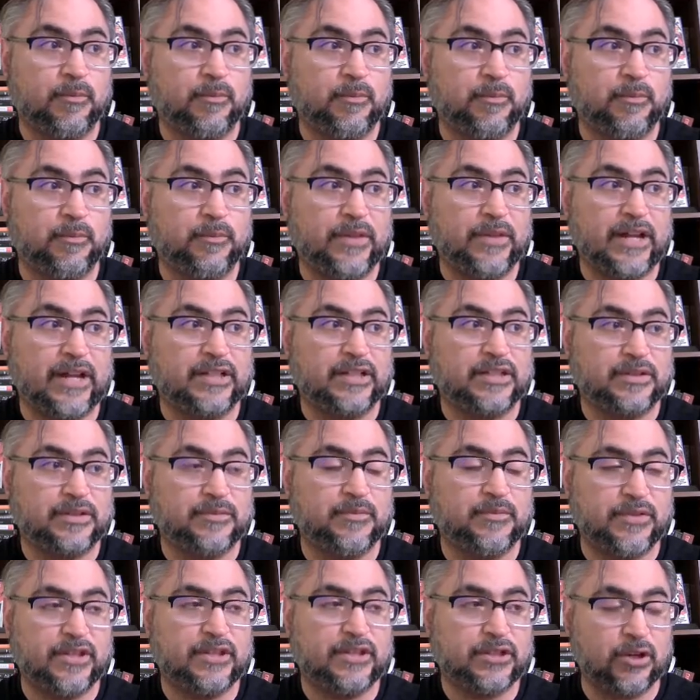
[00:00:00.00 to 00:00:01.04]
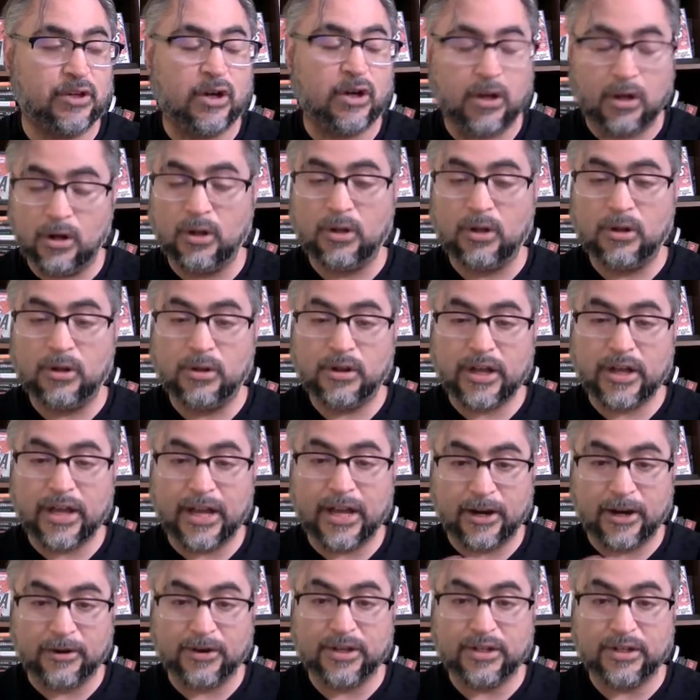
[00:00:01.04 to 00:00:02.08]
that is, these are all
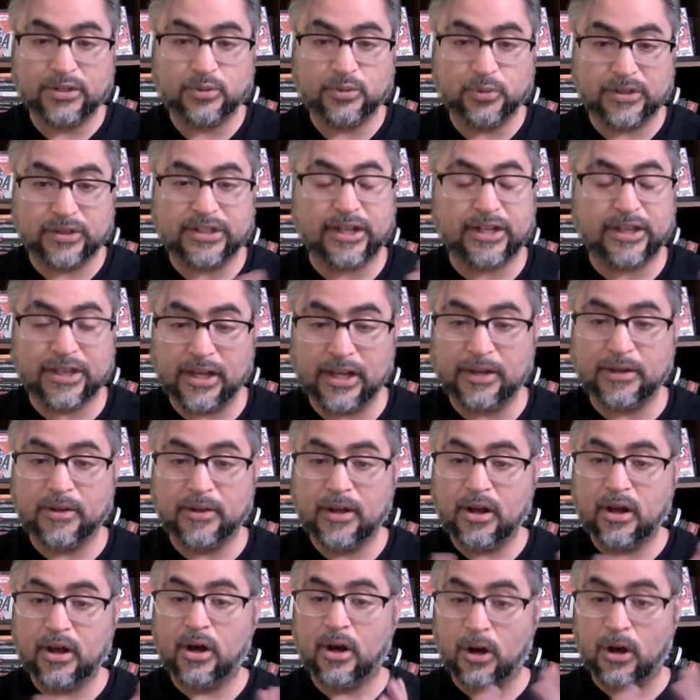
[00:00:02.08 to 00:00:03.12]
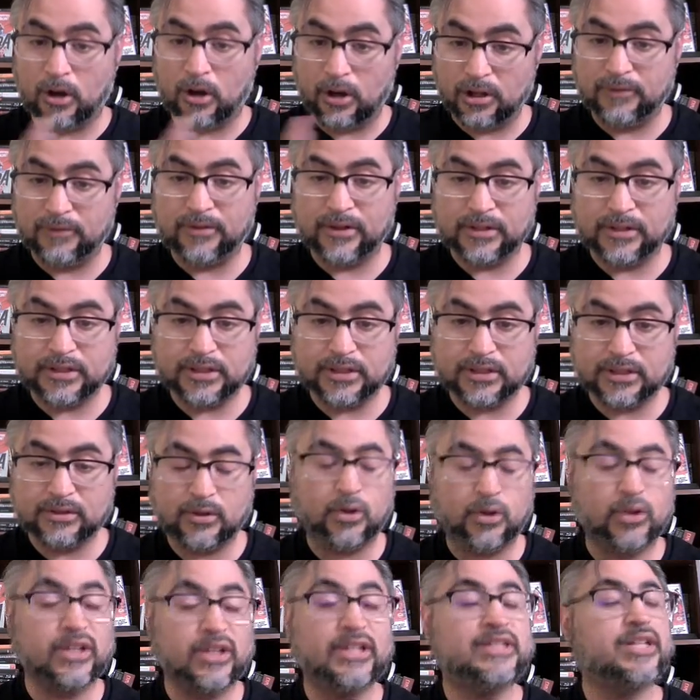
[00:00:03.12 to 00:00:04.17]
areas which I think all of us,
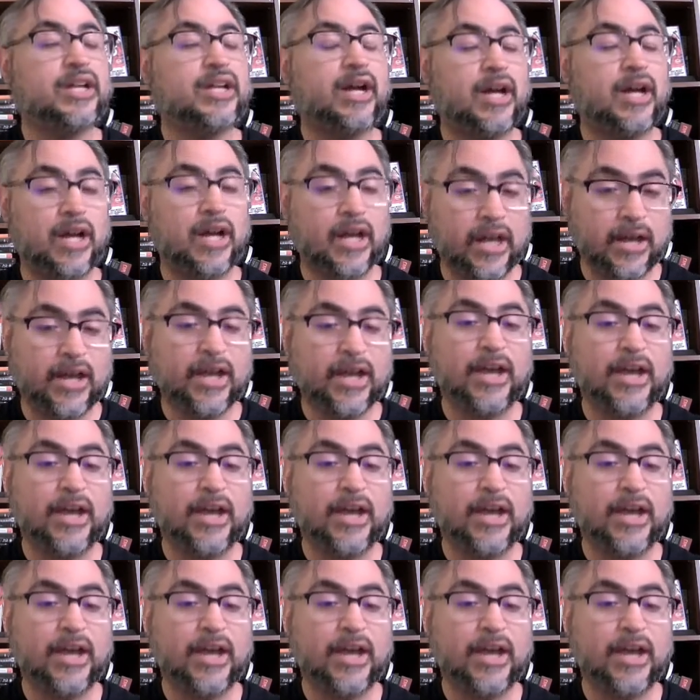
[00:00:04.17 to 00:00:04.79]
or at least a